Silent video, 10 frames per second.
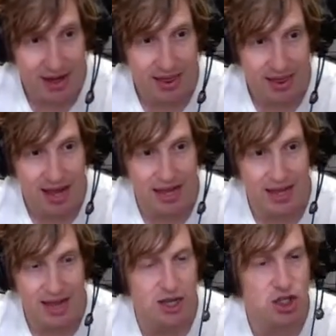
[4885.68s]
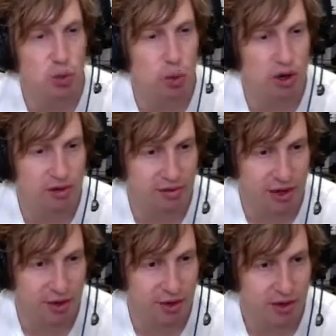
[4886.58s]
like that should work
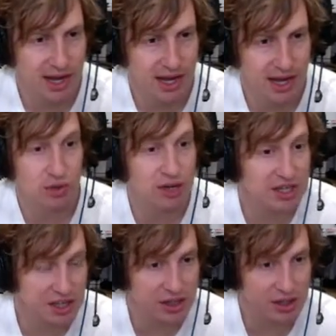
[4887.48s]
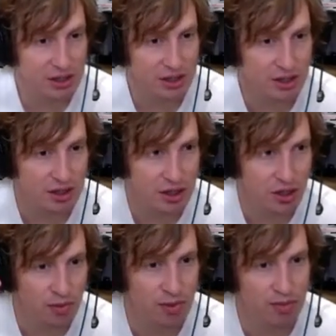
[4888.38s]
for you. That's the reason
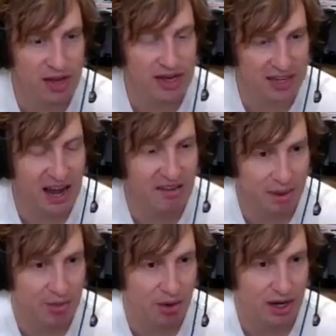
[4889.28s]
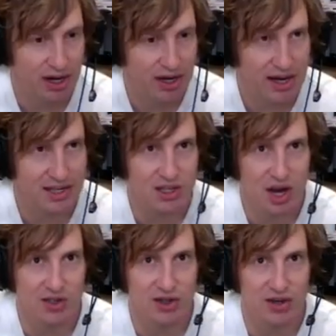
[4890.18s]
human beings have memory.
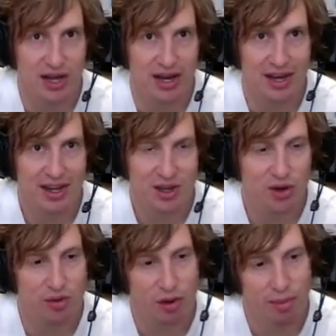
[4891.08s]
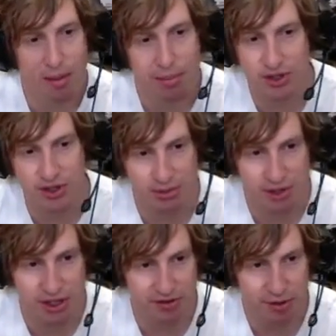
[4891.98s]
It's not so that you can remember
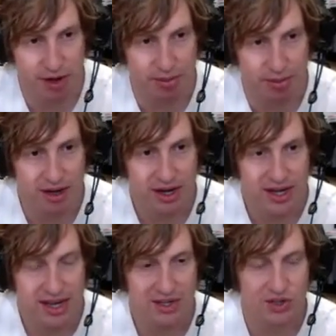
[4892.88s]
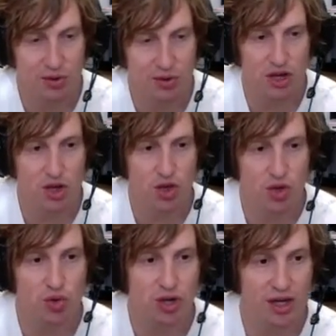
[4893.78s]
somebody's phone number. It's so
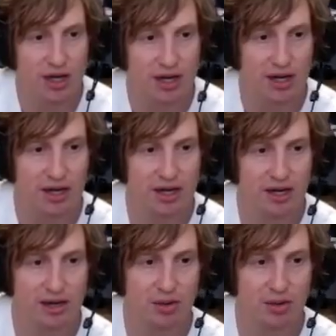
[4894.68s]
that you can